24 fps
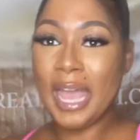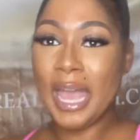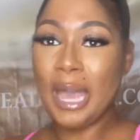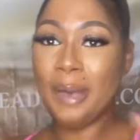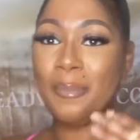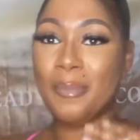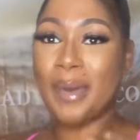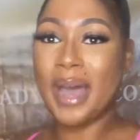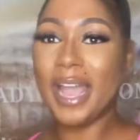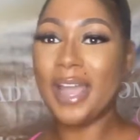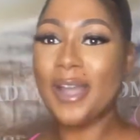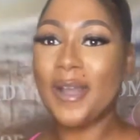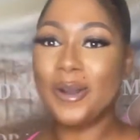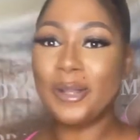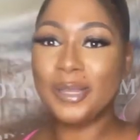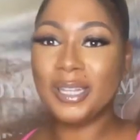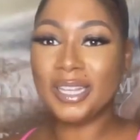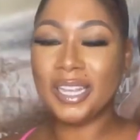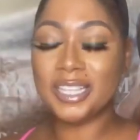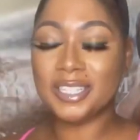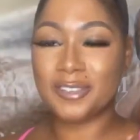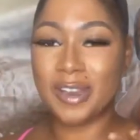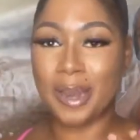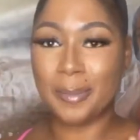My only
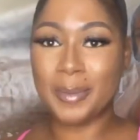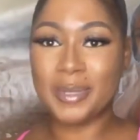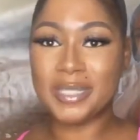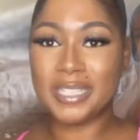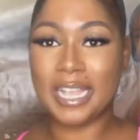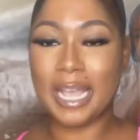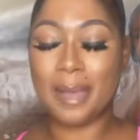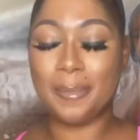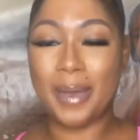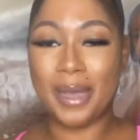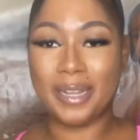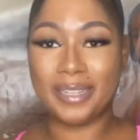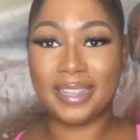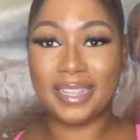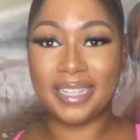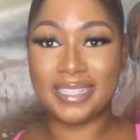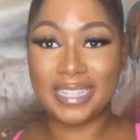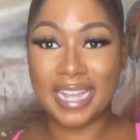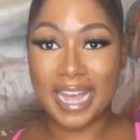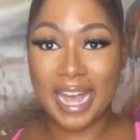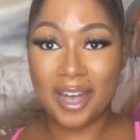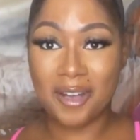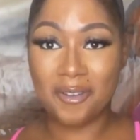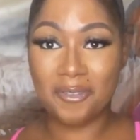discrepancy about this
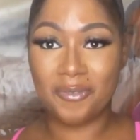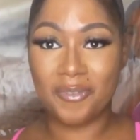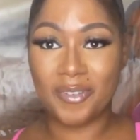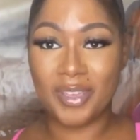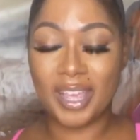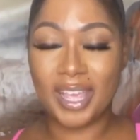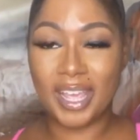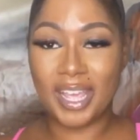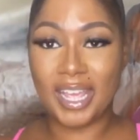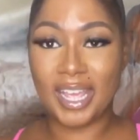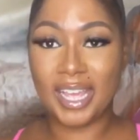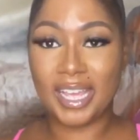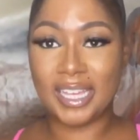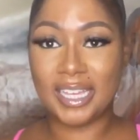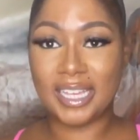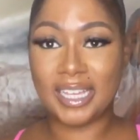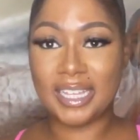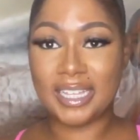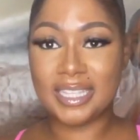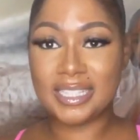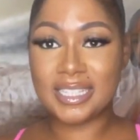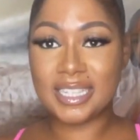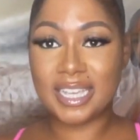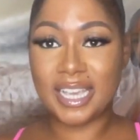outfit
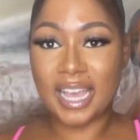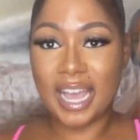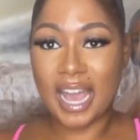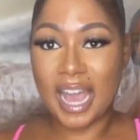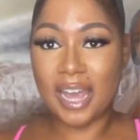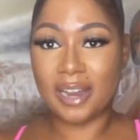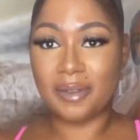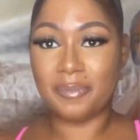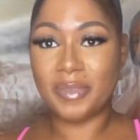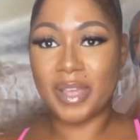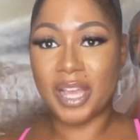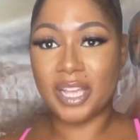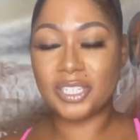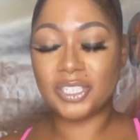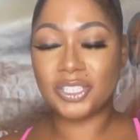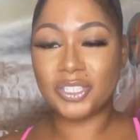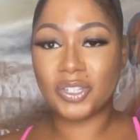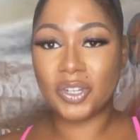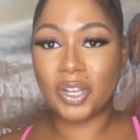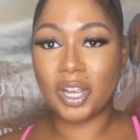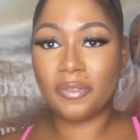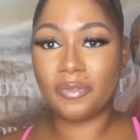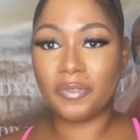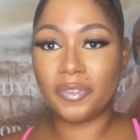is, I'm not
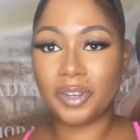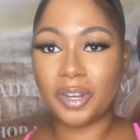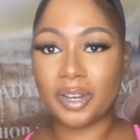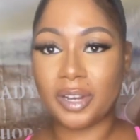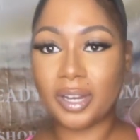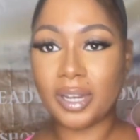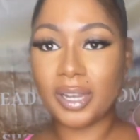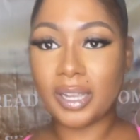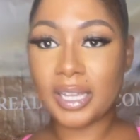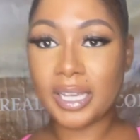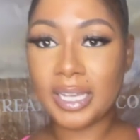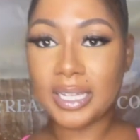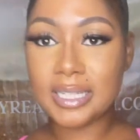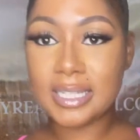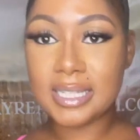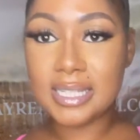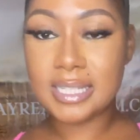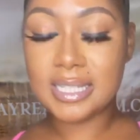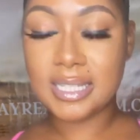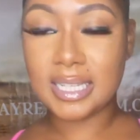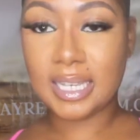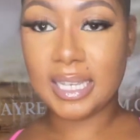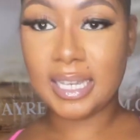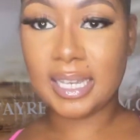sure if you can
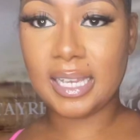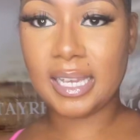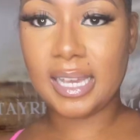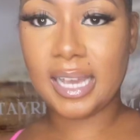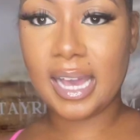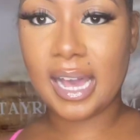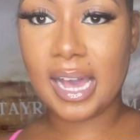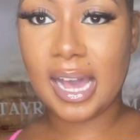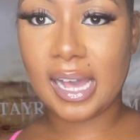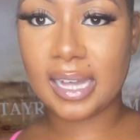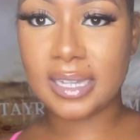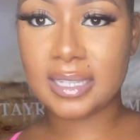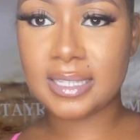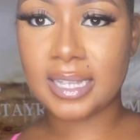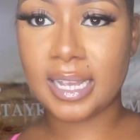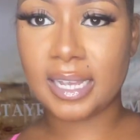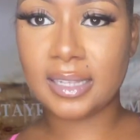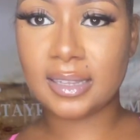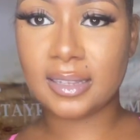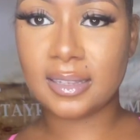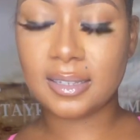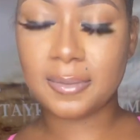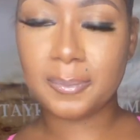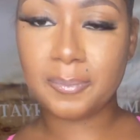see, it has
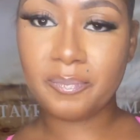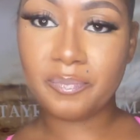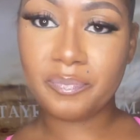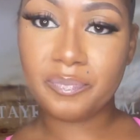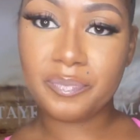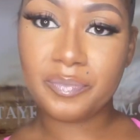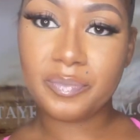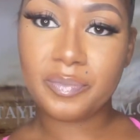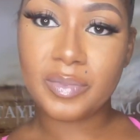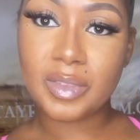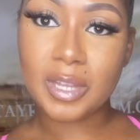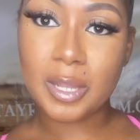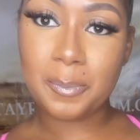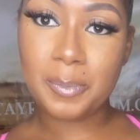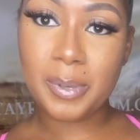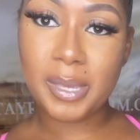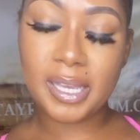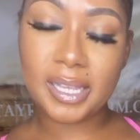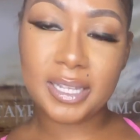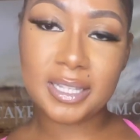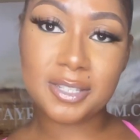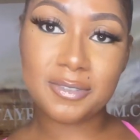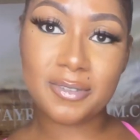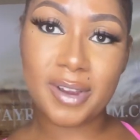like the
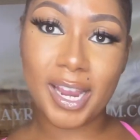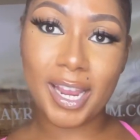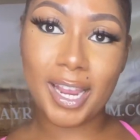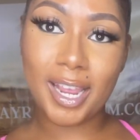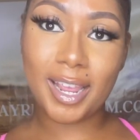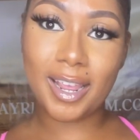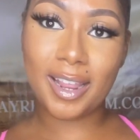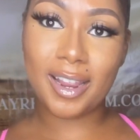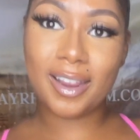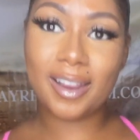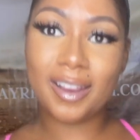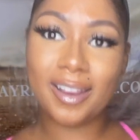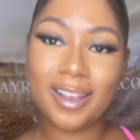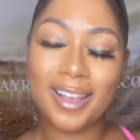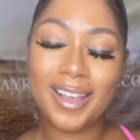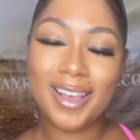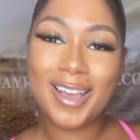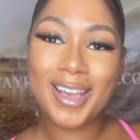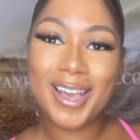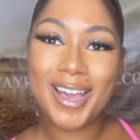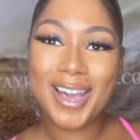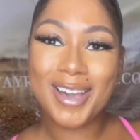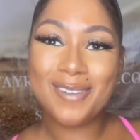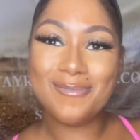pins right here.
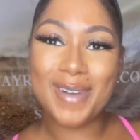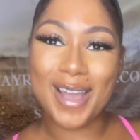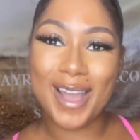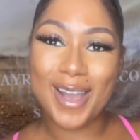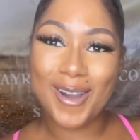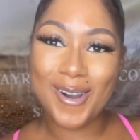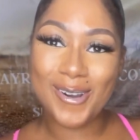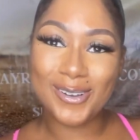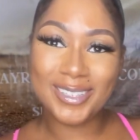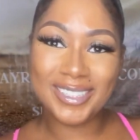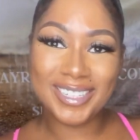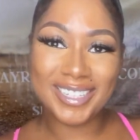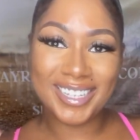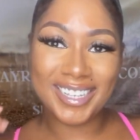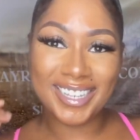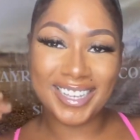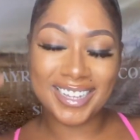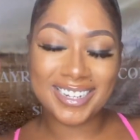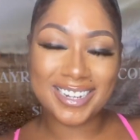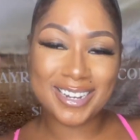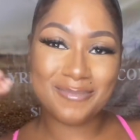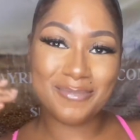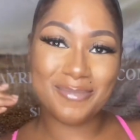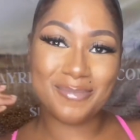My only,
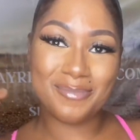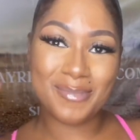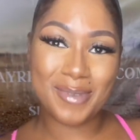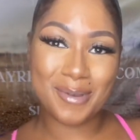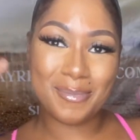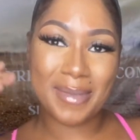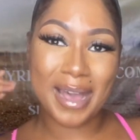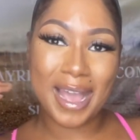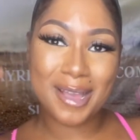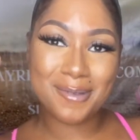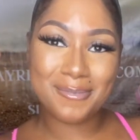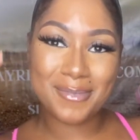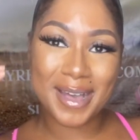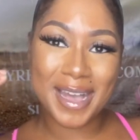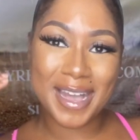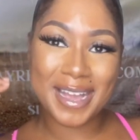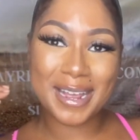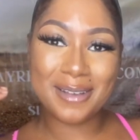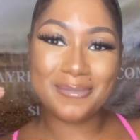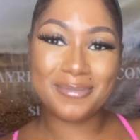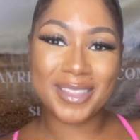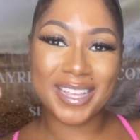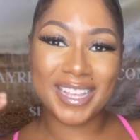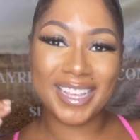in, the, in my mind,
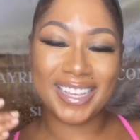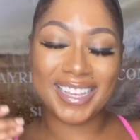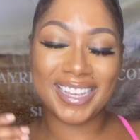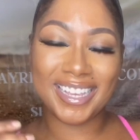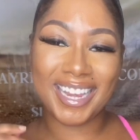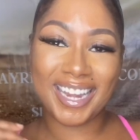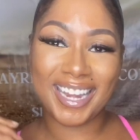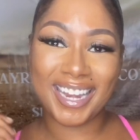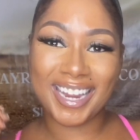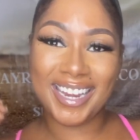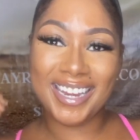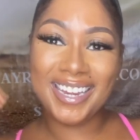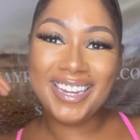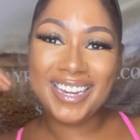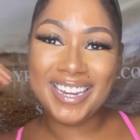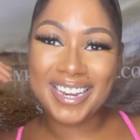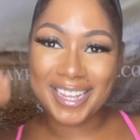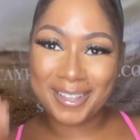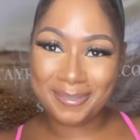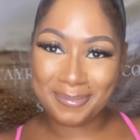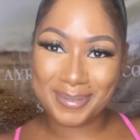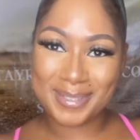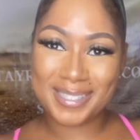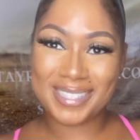I'm thinking
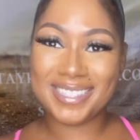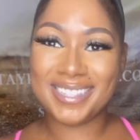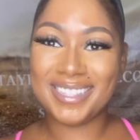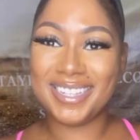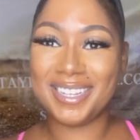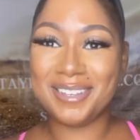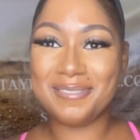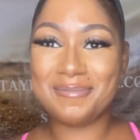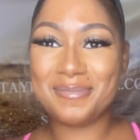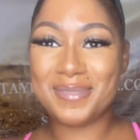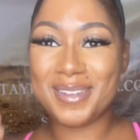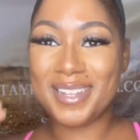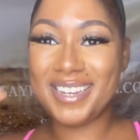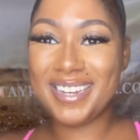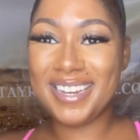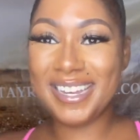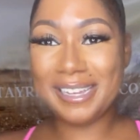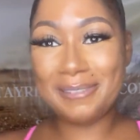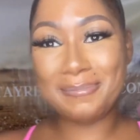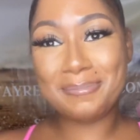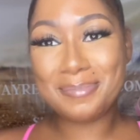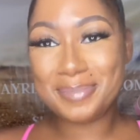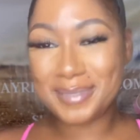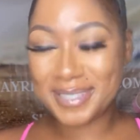nip slip,
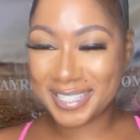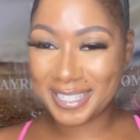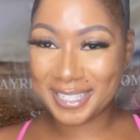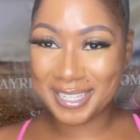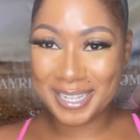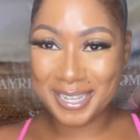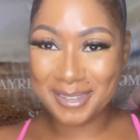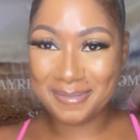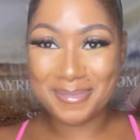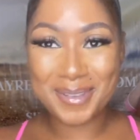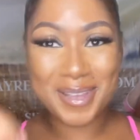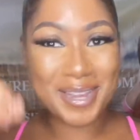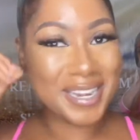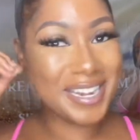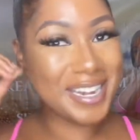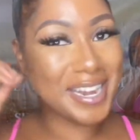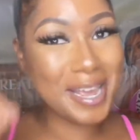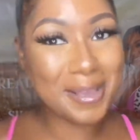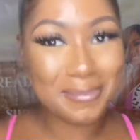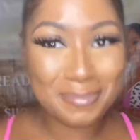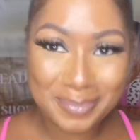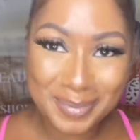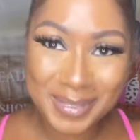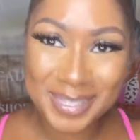nip slip,
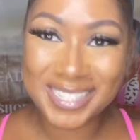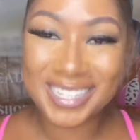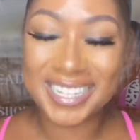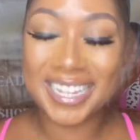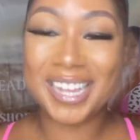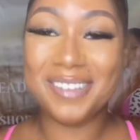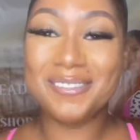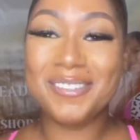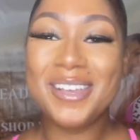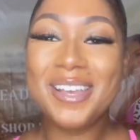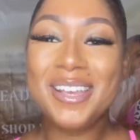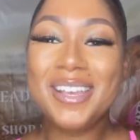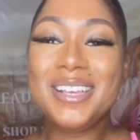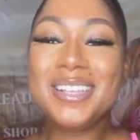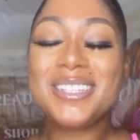nip slip.